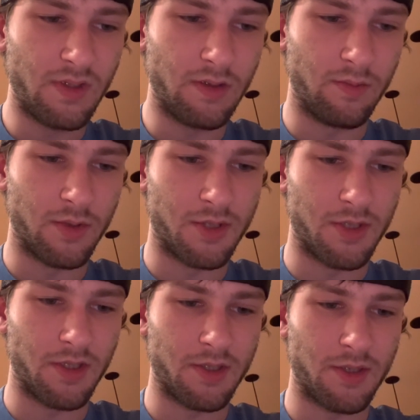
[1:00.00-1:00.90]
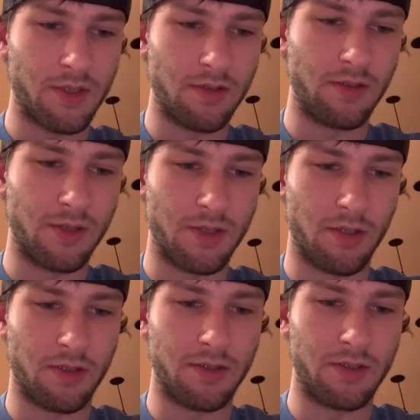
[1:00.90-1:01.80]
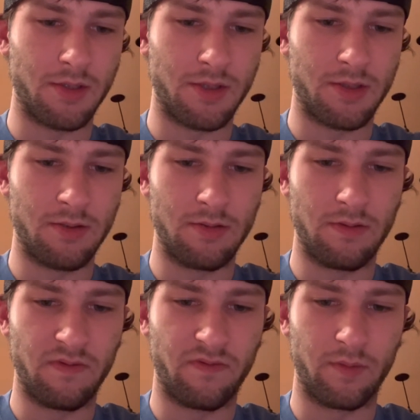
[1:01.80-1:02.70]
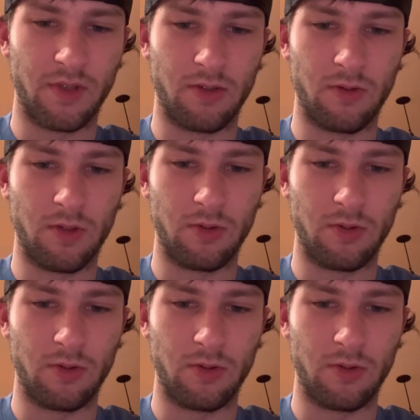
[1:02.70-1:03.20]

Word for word: Number six is Darkness from the Crow